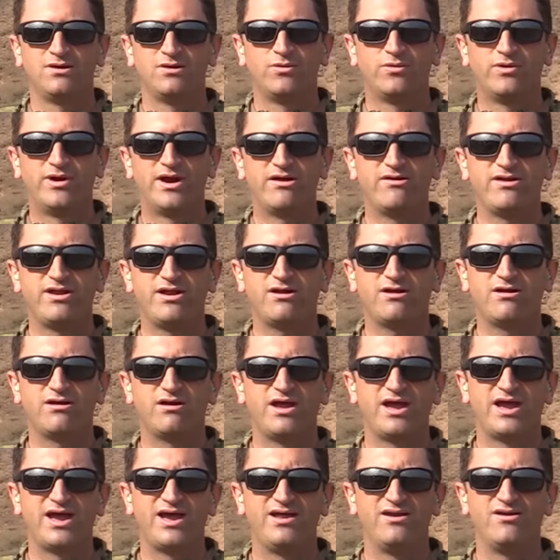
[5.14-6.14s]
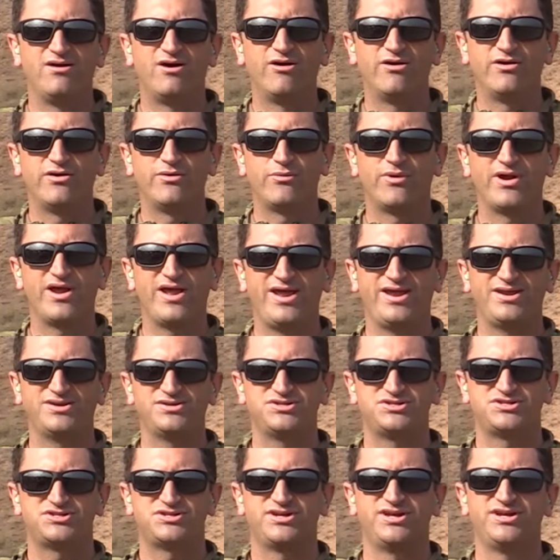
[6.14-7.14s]
We're out here at Arta
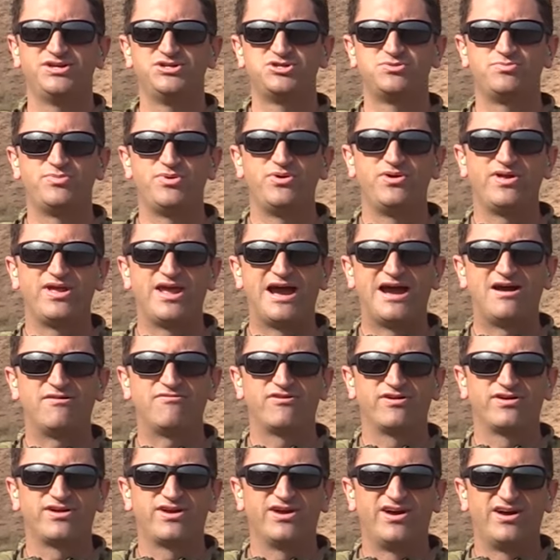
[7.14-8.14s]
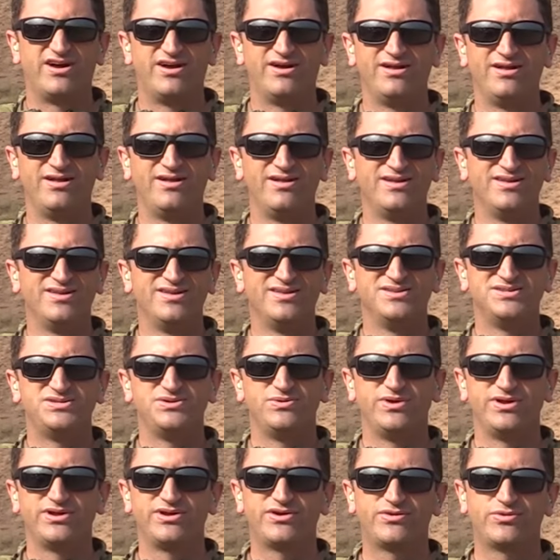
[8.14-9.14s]
Range in Djibouti, Africa,
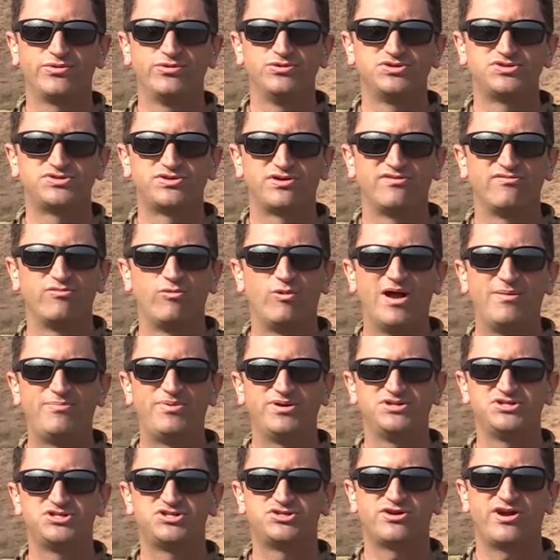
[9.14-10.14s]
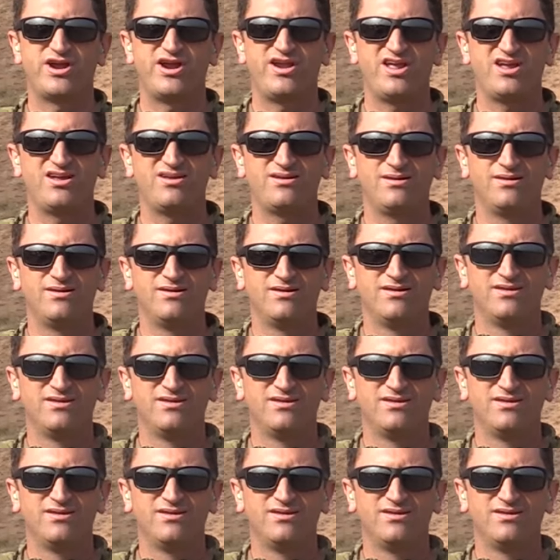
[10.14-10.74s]
doing crew serve weapons training.